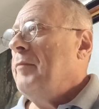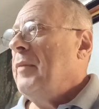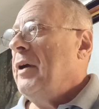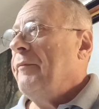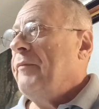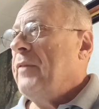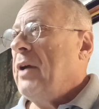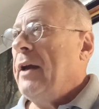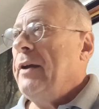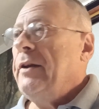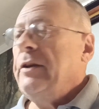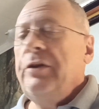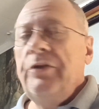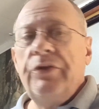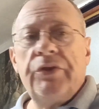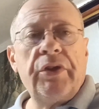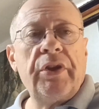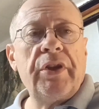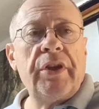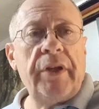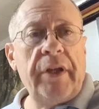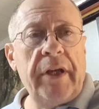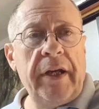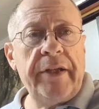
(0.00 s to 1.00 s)
gotten used to
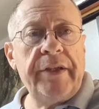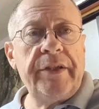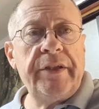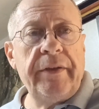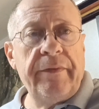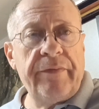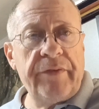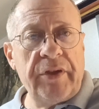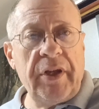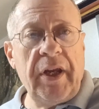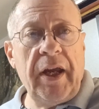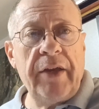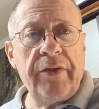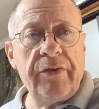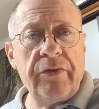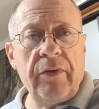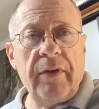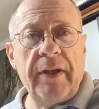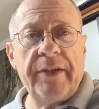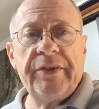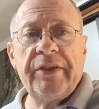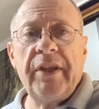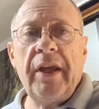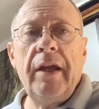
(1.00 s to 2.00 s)
the night shift schedule.
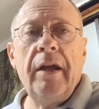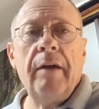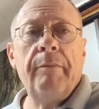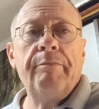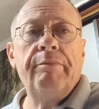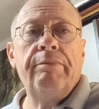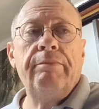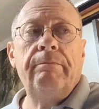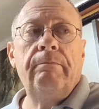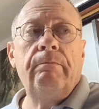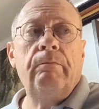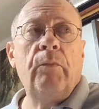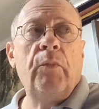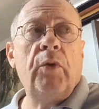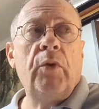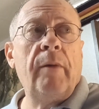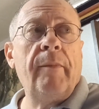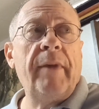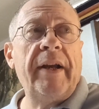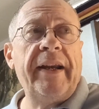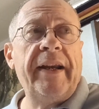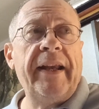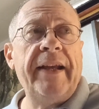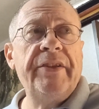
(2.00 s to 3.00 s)
I stay up on
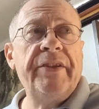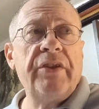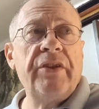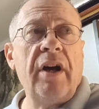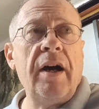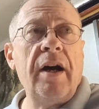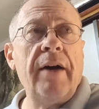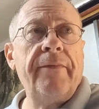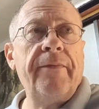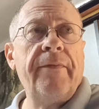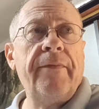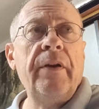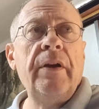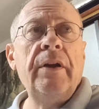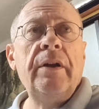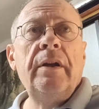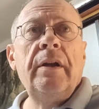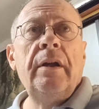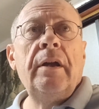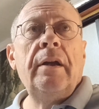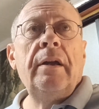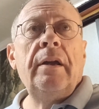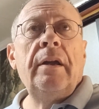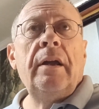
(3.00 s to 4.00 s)
my days off
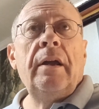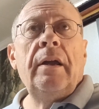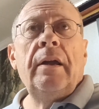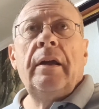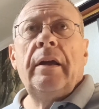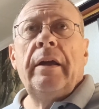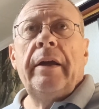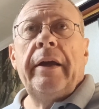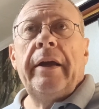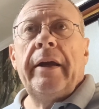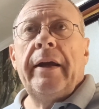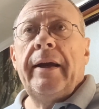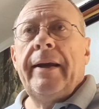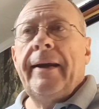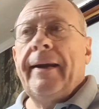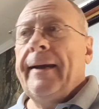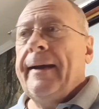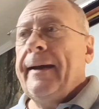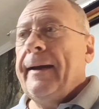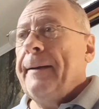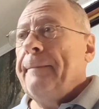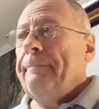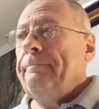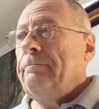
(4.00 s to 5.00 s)

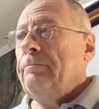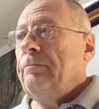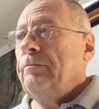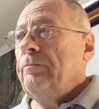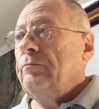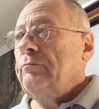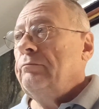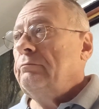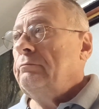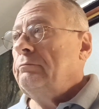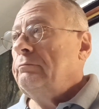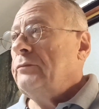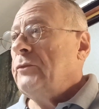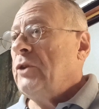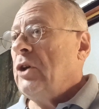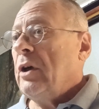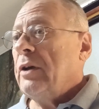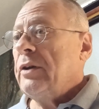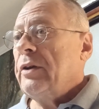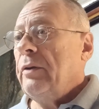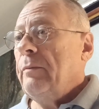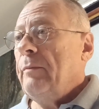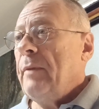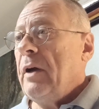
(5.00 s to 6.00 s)
and talk
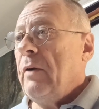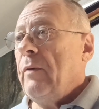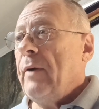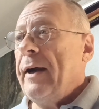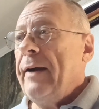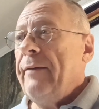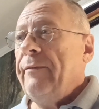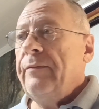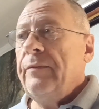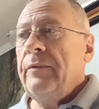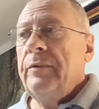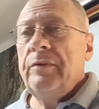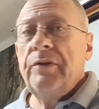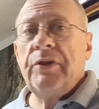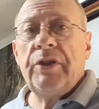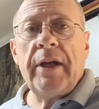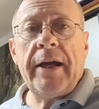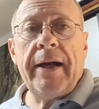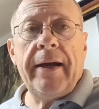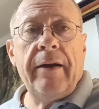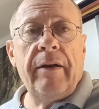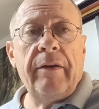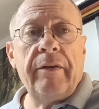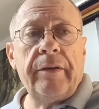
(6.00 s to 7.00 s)
to my wife and
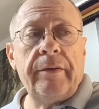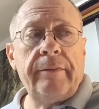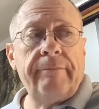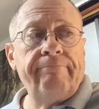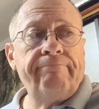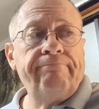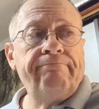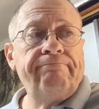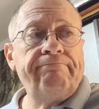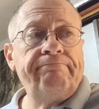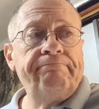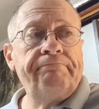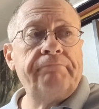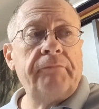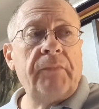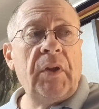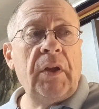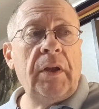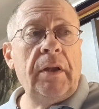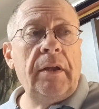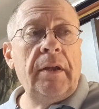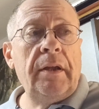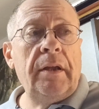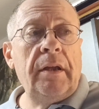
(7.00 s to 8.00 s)
child, and
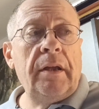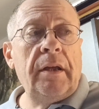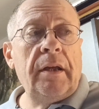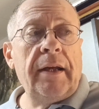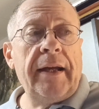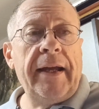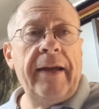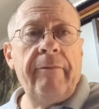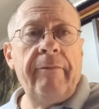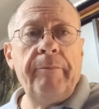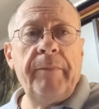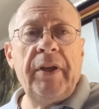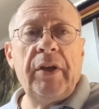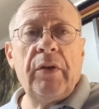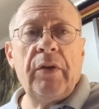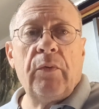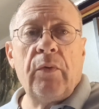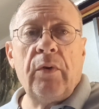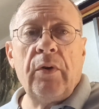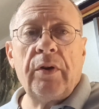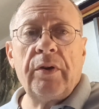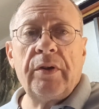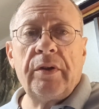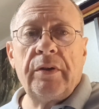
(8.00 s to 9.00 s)
I haven't been
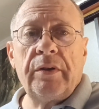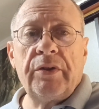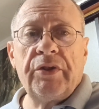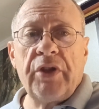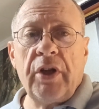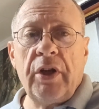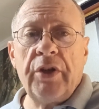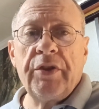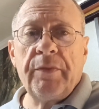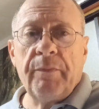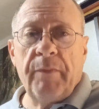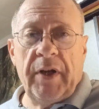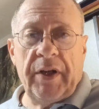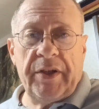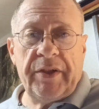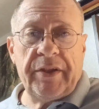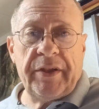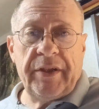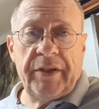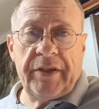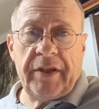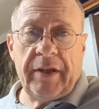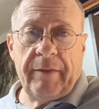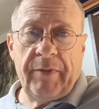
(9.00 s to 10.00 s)
to church much
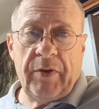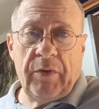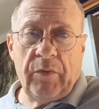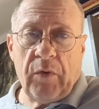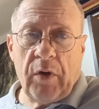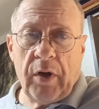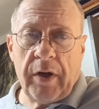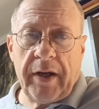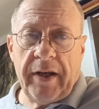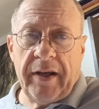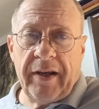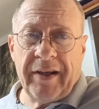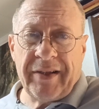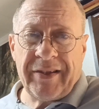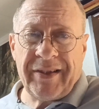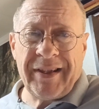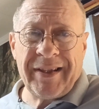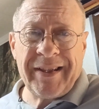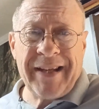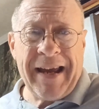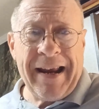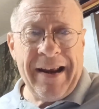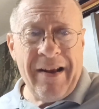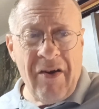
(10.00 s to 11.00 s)
since I've been working, because it's
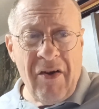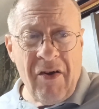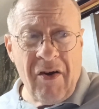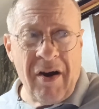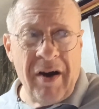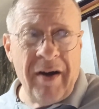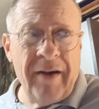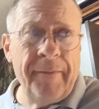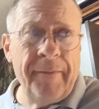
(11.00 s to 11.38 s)
kind of hard.